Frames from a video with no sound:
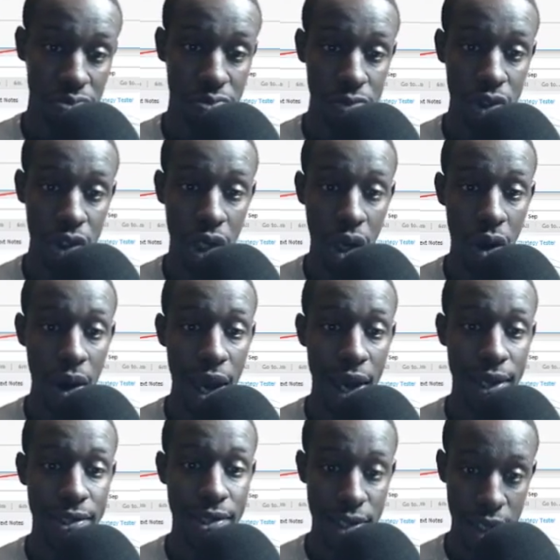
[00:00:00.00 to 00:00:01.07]
you know, I
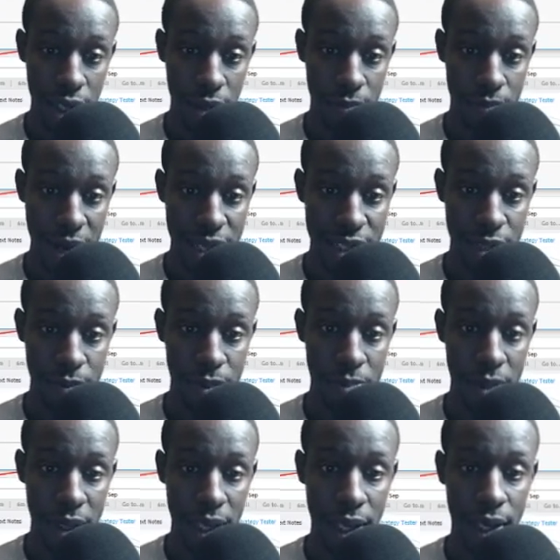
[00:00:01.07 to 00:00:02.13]
could see it possibly
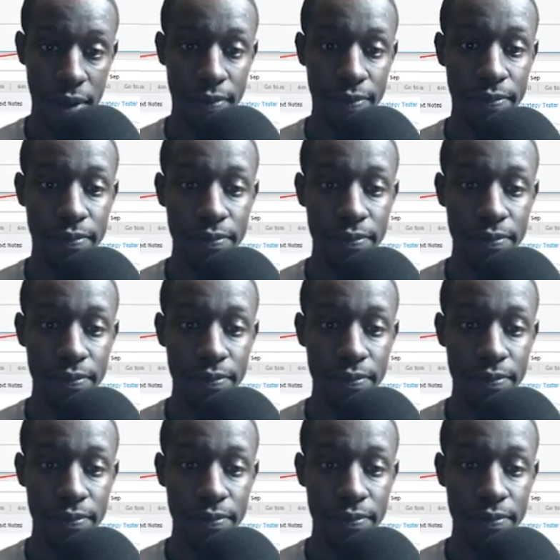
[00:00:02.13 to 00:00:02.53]
being